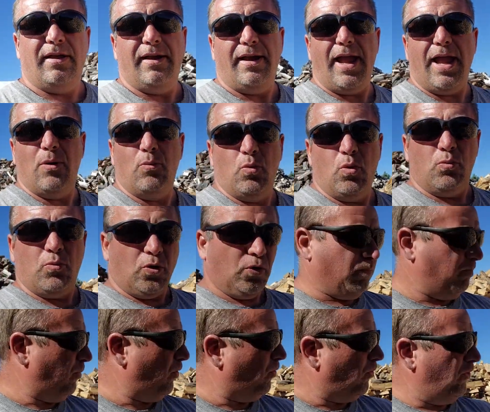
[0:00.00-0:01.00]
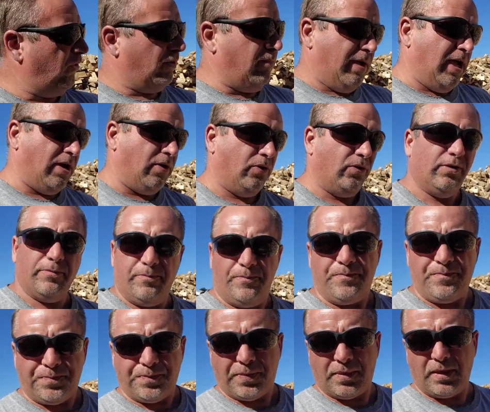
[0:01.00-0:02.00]
and when we're pulling them out,
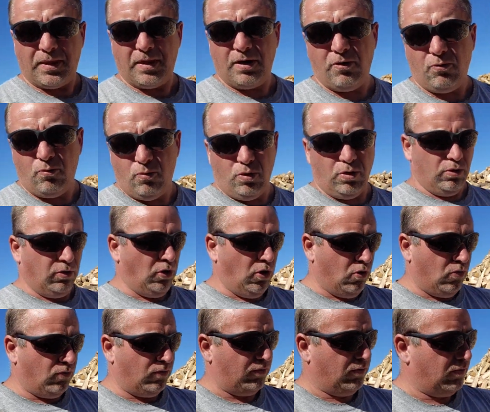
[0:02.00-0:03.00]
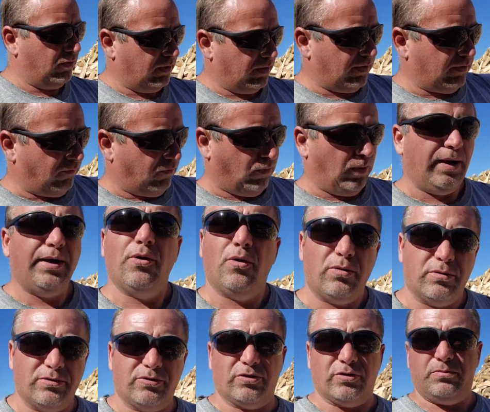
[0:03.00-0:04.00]
we're loading. If we
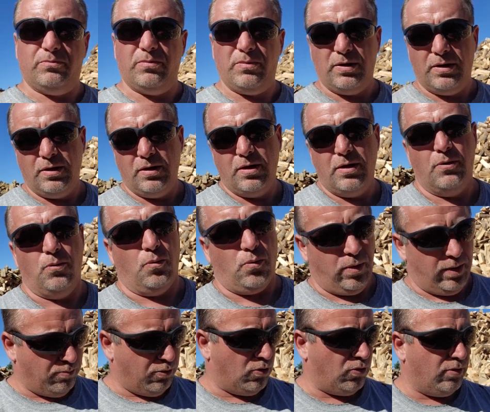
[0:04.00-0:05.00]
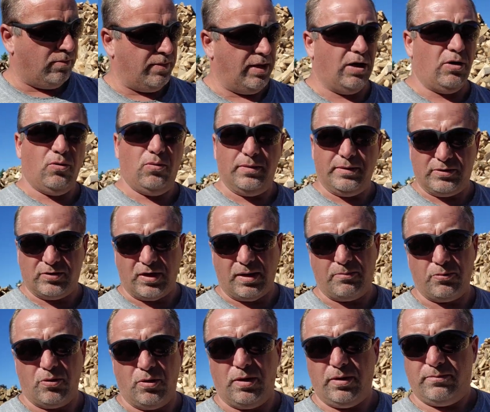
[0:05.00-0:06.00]
notice them, we pull them out, we
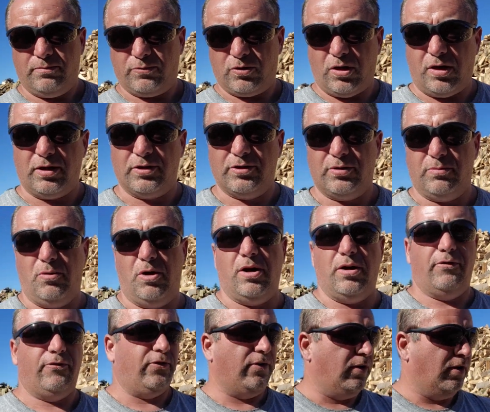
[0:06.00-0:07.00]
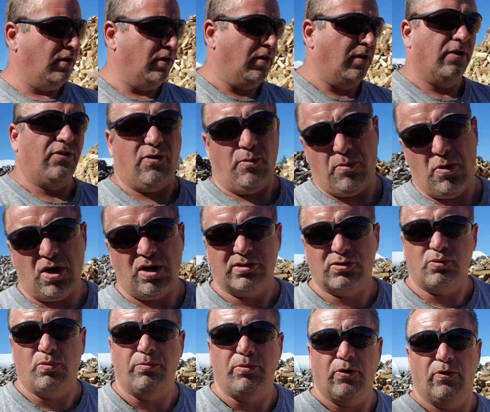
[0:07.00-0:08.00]
separate them, toss them off. The boss
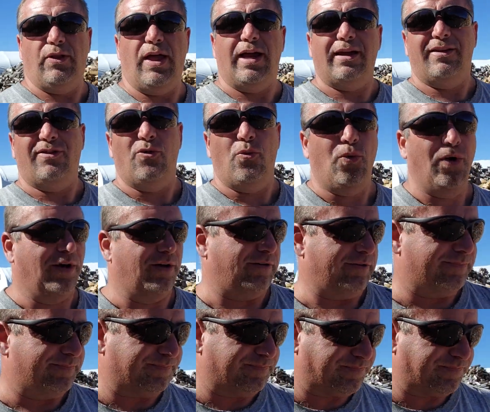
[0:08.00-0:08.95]
will burn that in the winter.